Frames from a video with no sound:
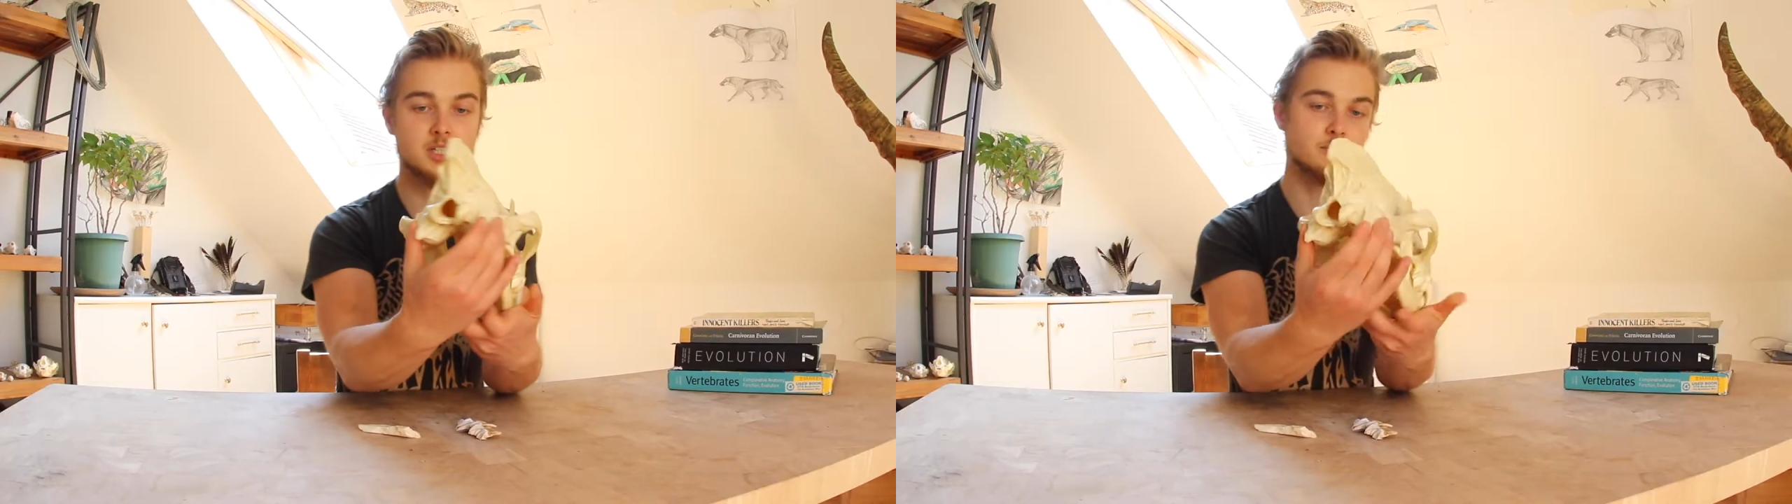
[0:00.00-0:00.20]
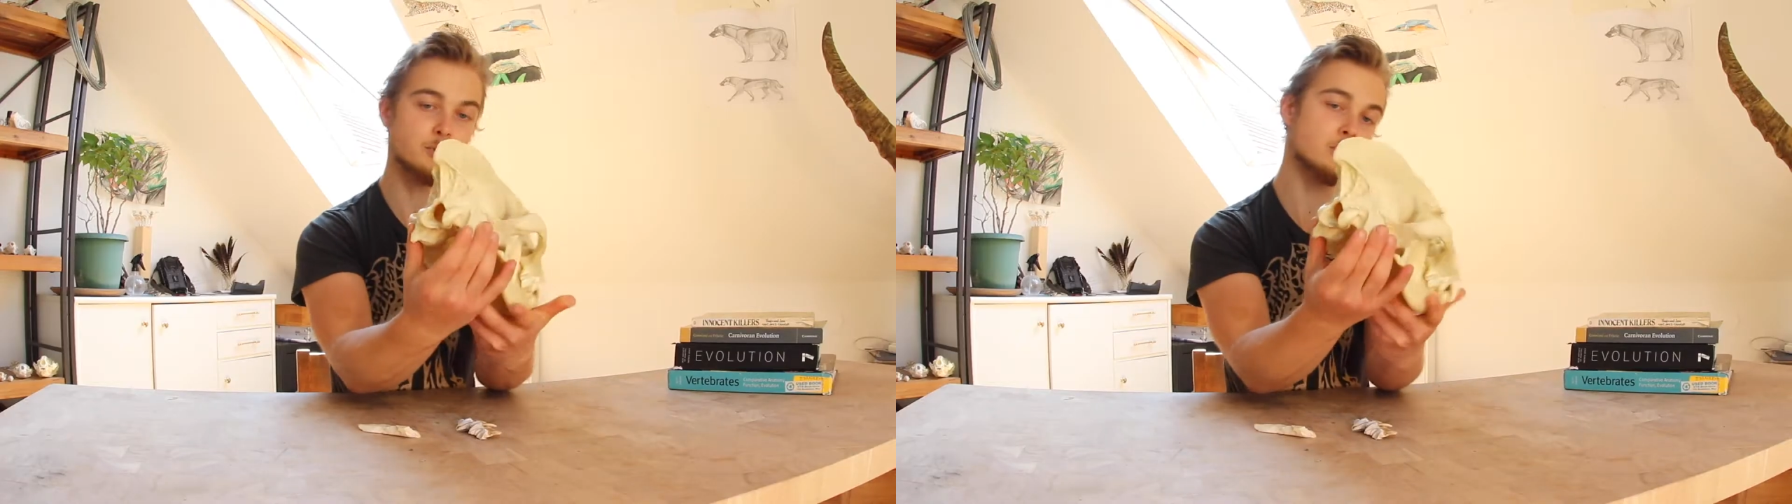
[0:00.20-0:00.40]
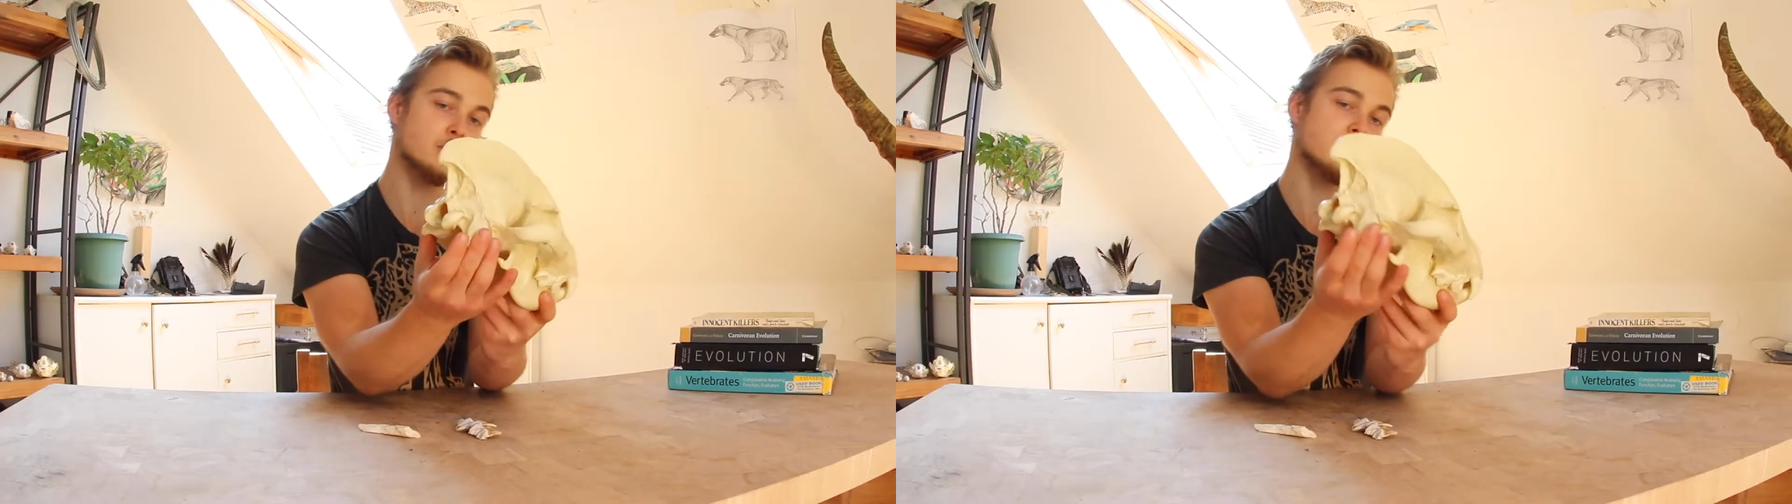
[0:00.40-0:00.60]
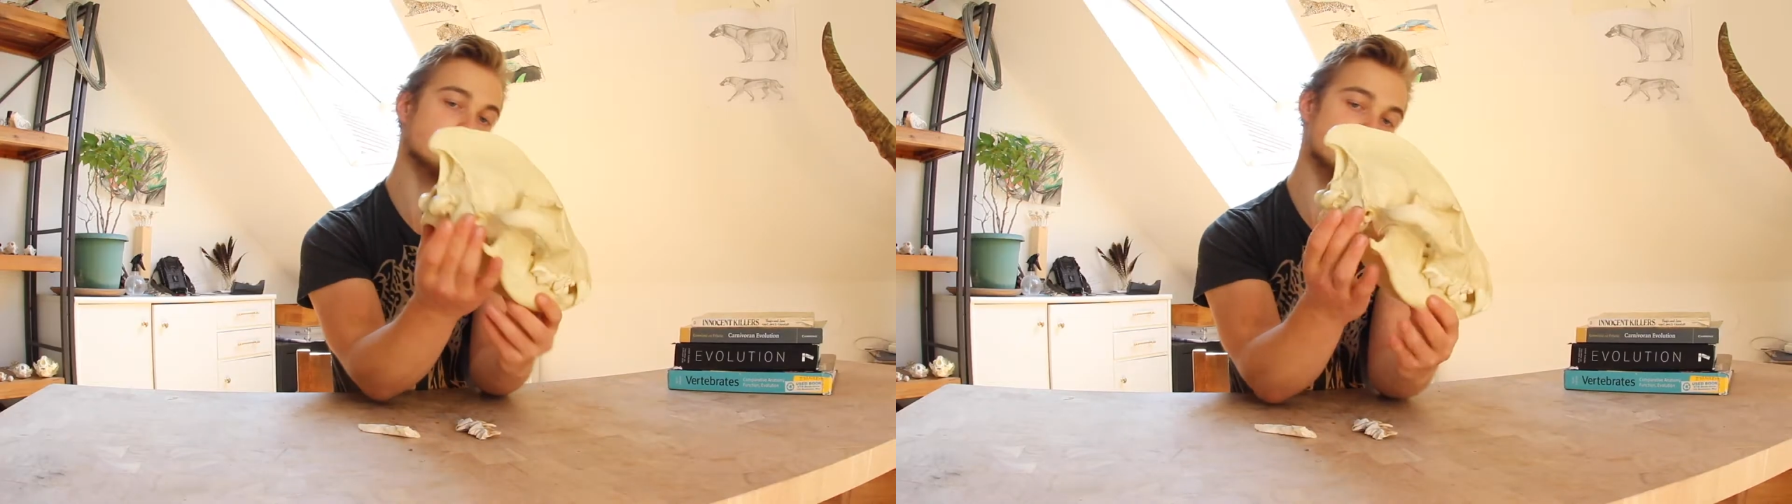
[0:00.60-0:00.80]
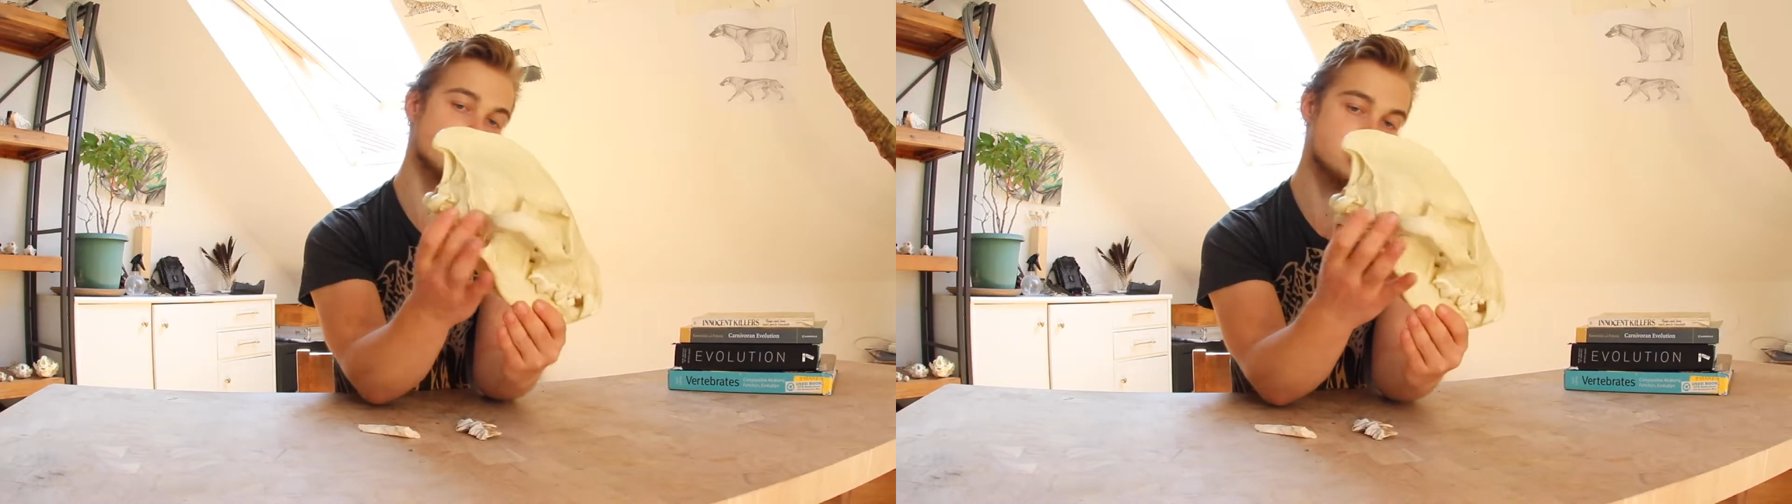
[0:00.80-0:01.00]
if we look
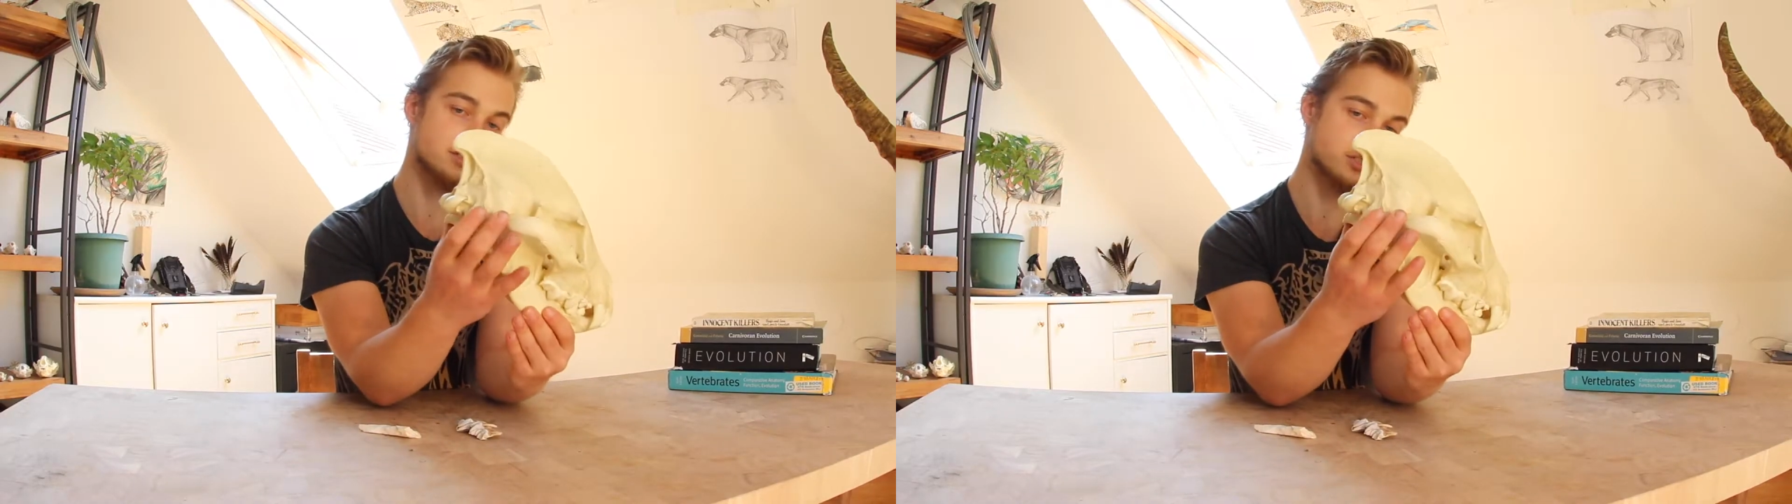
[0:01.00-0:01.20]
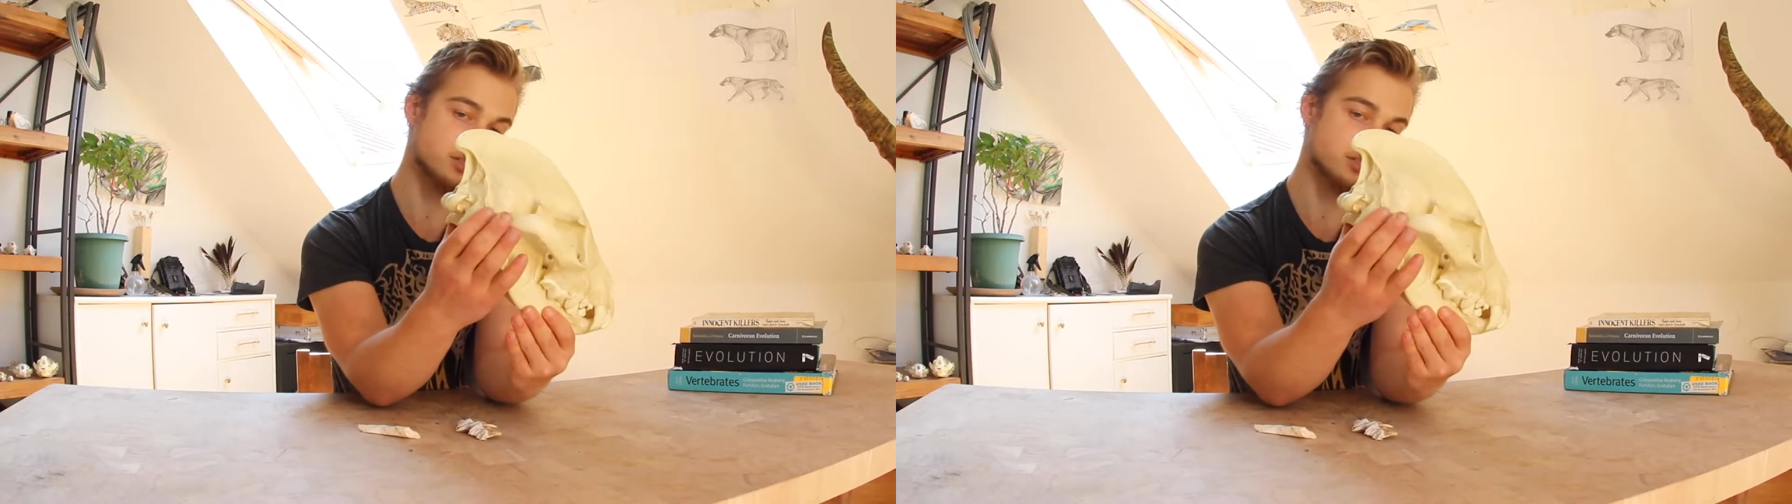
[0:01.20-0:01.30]
at like this